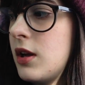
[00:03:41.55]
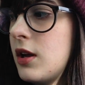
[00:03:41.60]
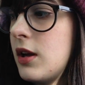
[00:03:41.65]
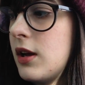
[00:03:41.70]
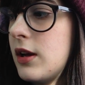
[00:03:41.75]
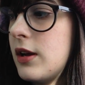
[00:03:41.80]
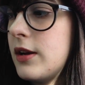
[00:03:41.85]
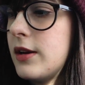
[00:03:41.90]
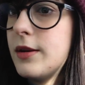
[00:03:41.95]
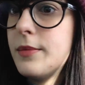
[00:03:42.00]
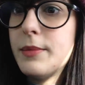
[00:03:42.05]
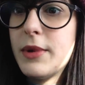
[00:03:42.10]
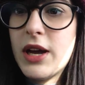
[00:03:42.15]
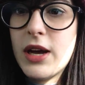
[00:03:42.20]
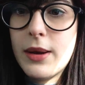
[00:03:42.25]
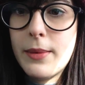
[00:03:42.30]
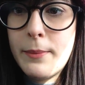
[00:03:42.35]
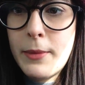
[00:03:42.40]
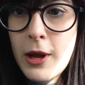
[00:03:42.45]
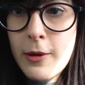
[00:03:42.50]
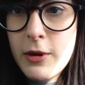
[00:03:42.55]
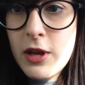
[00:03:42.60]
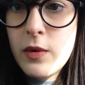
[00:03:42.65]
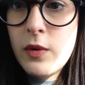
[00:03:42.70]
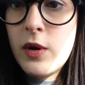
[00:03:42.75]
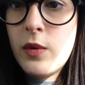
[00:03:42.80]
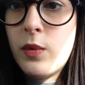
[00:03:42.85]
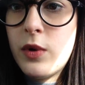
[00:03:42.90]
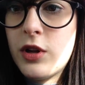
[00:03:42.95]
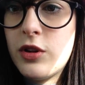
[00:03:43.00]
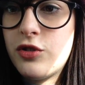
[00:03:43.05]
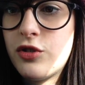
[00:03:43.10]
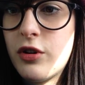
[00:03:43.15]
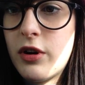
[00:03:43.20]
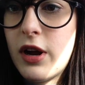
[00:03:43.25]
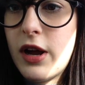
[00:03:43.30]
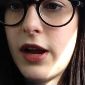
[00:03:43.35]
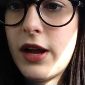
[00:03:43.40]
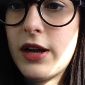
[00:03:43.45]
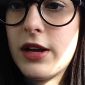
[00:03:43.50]
Um, maybe we will
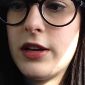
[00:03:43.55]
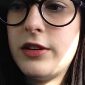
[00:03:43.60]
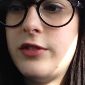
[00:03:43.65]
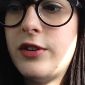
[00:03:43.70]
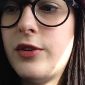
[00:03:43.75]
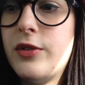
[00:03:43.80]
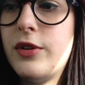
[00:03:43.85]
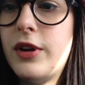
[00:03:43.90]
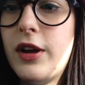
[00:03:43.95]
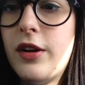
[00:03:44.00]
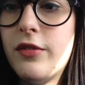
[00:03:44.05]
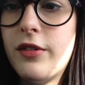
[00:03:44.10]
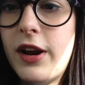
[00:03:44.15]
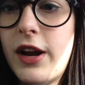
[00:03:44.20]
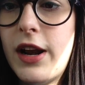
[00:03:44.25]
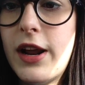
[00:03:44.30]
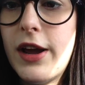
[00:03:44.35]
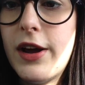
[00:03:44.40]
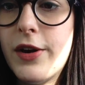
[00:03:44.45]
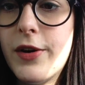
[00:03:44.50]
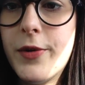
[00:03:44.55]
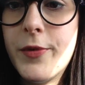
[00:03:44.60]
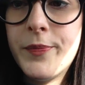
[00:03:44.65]
try a donut right now.